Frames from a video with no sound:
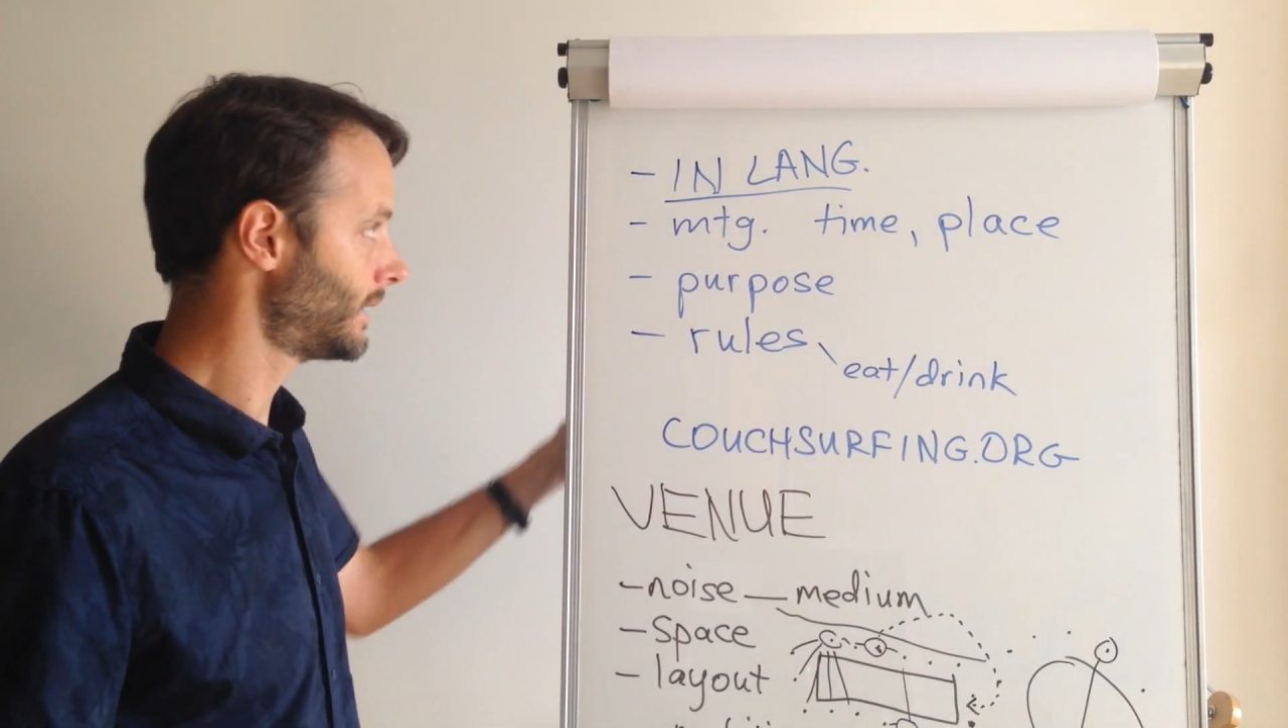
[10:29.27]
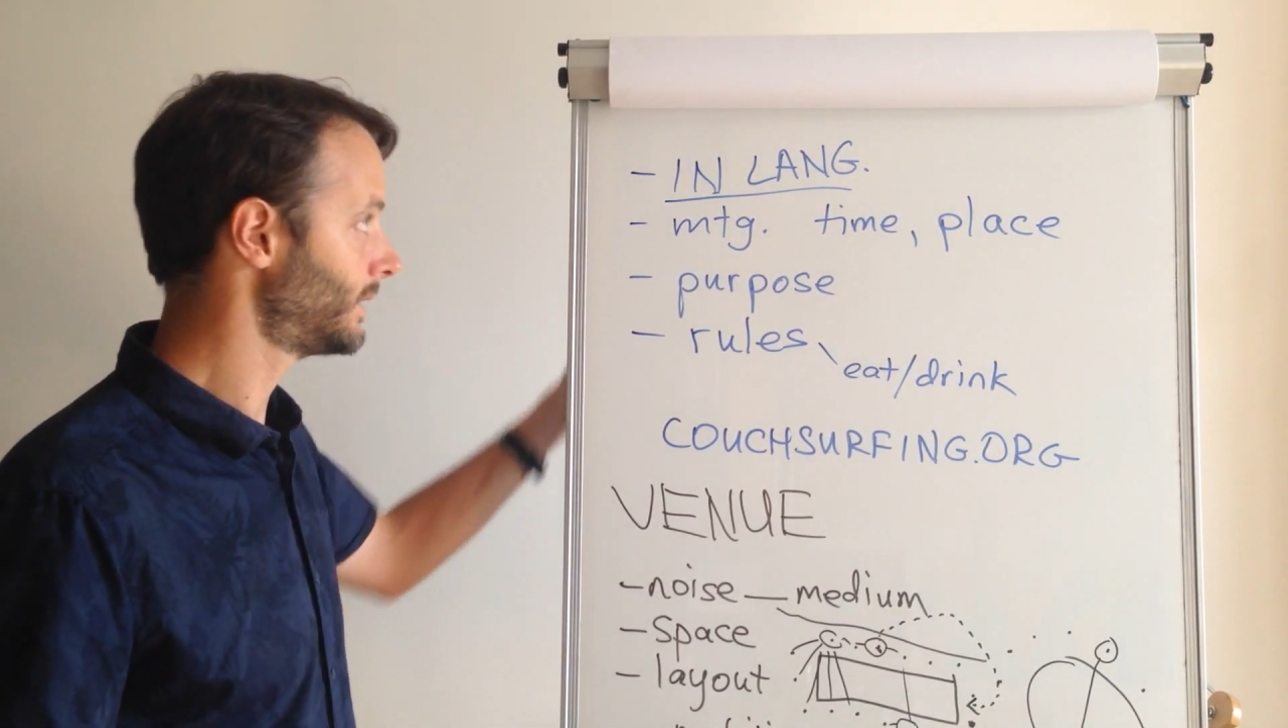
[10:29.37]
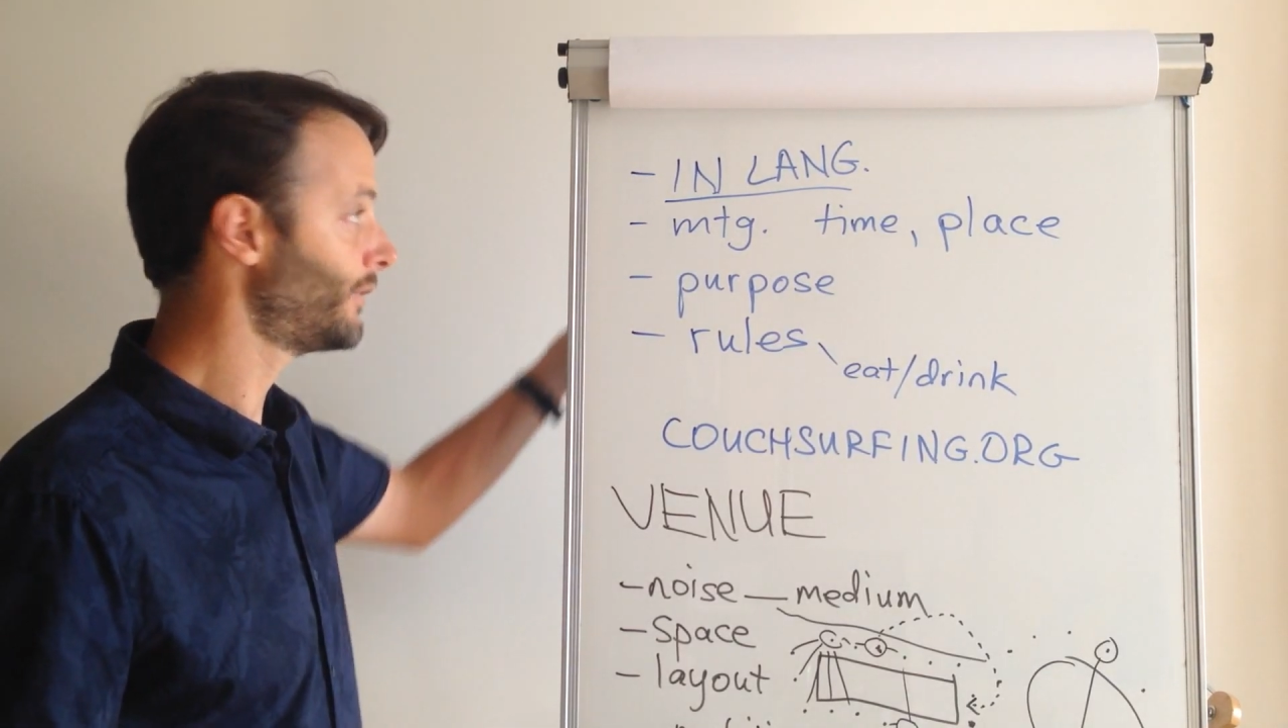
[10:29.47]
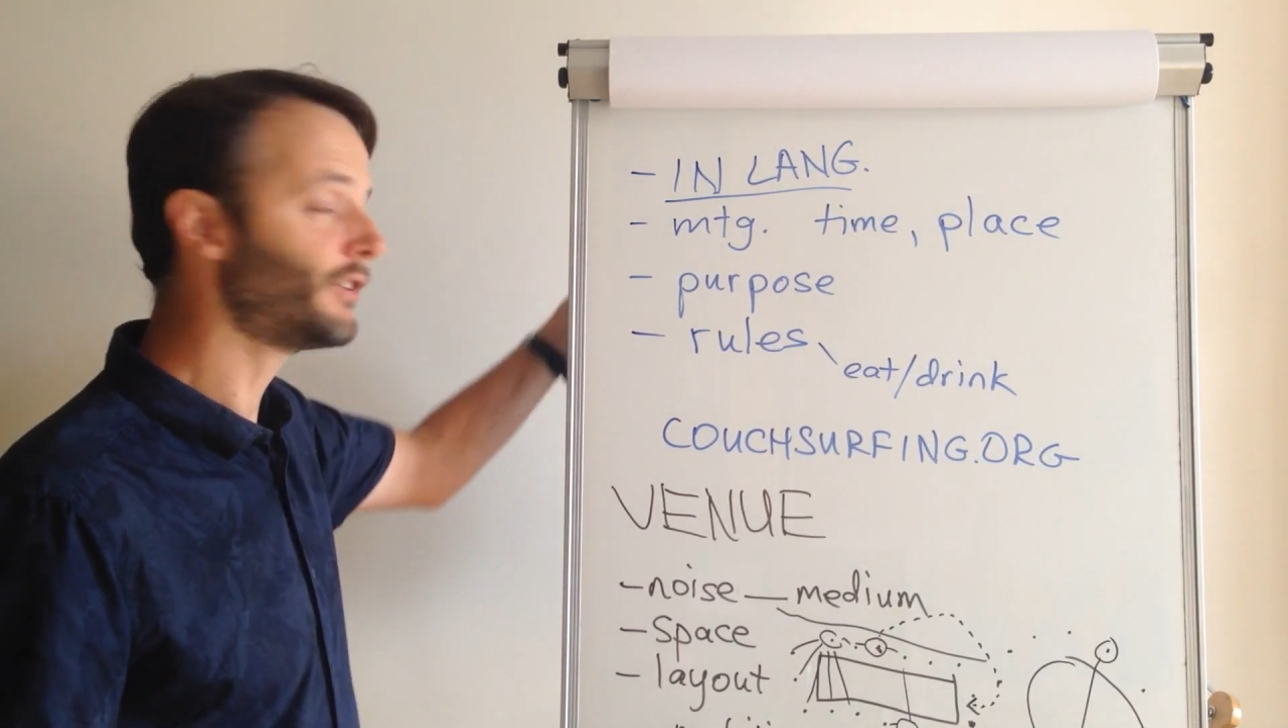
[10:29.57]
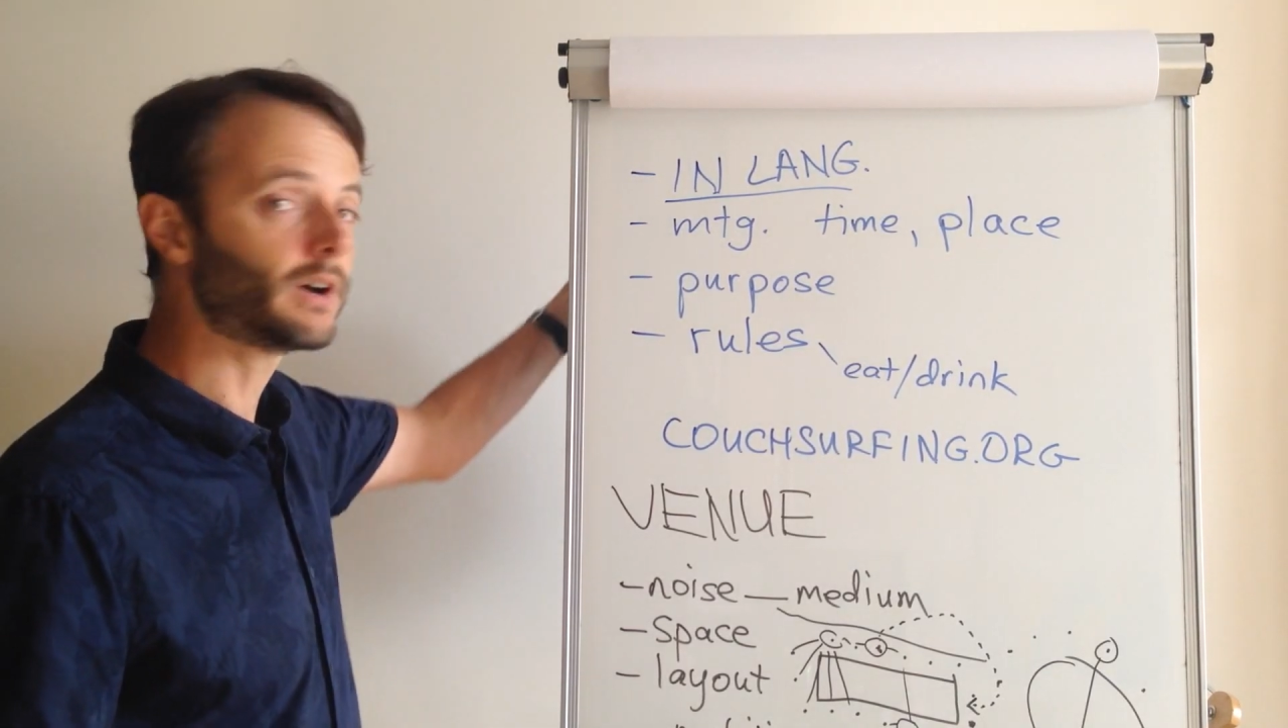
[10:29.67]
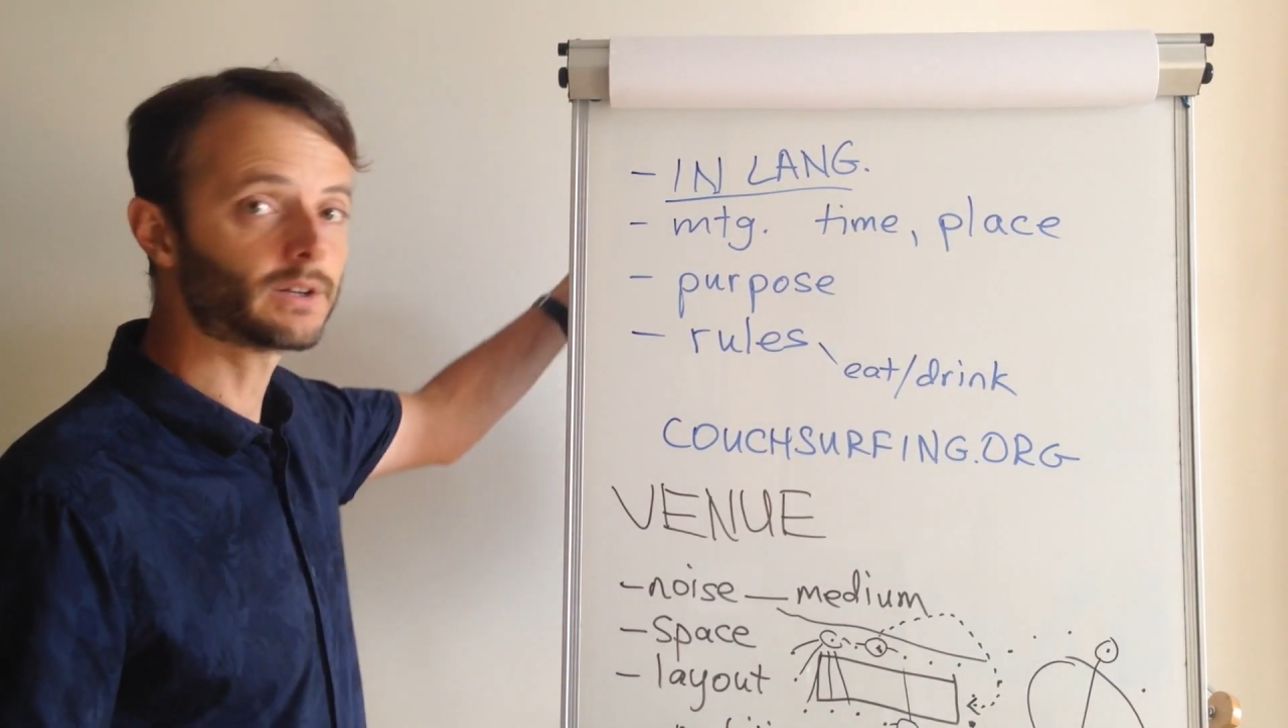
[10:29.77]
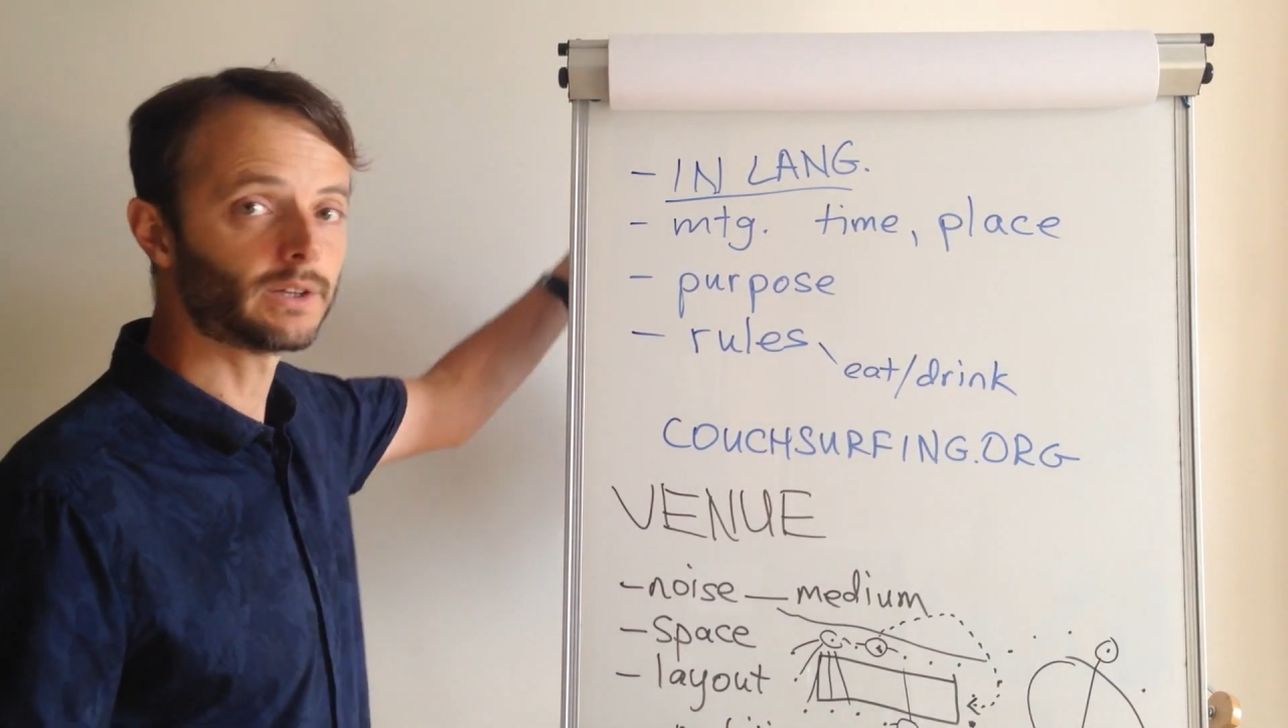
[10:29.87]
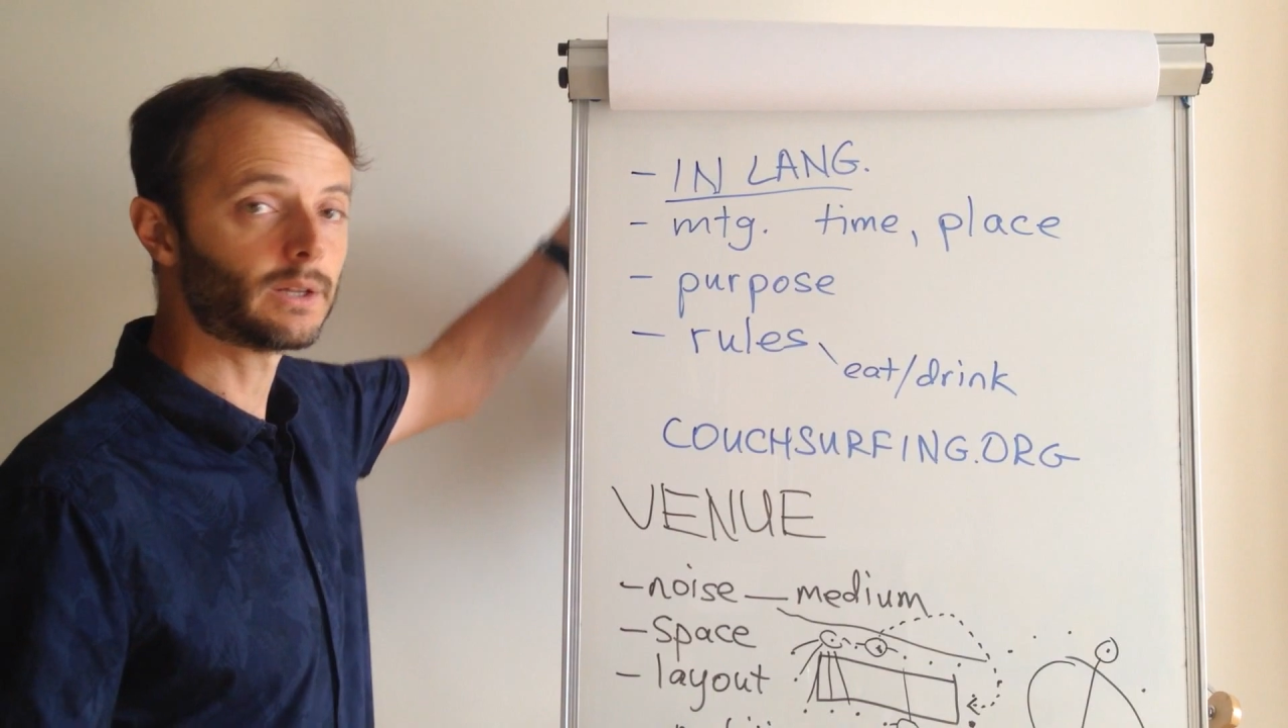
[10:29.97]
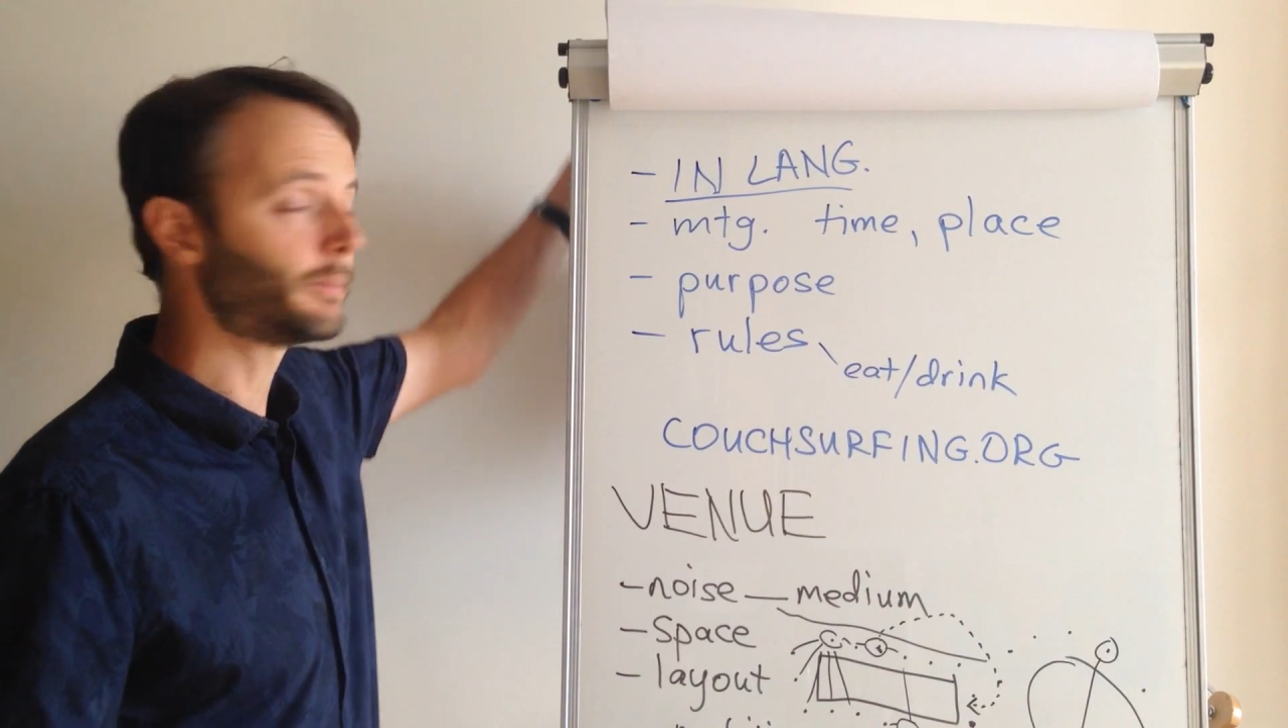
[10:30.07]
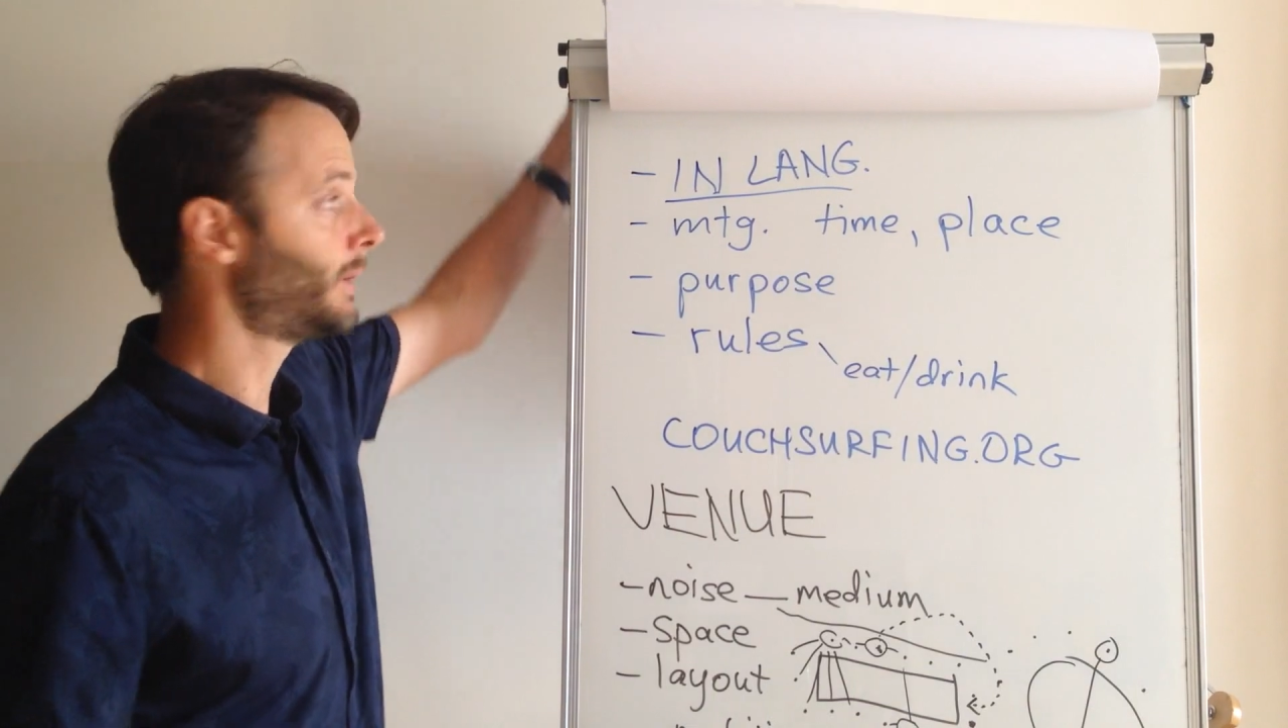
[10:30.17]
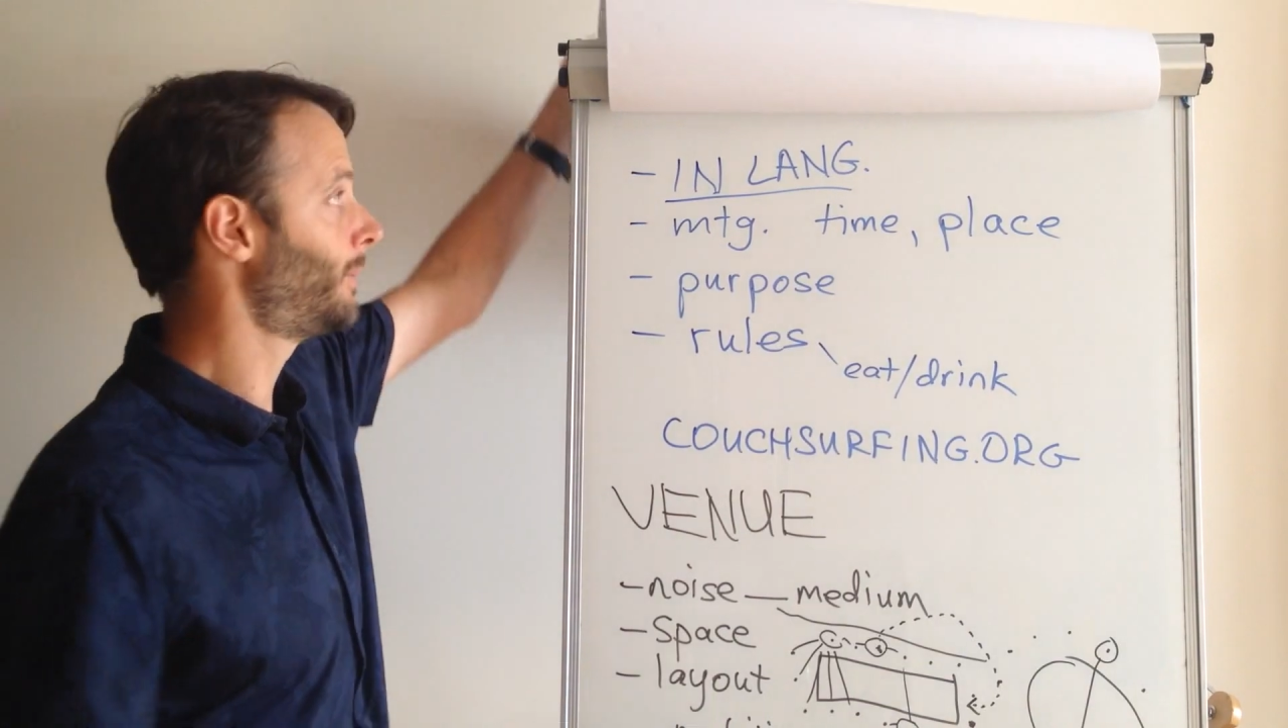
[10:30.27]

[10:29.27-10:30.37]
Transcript: let's talk a little bit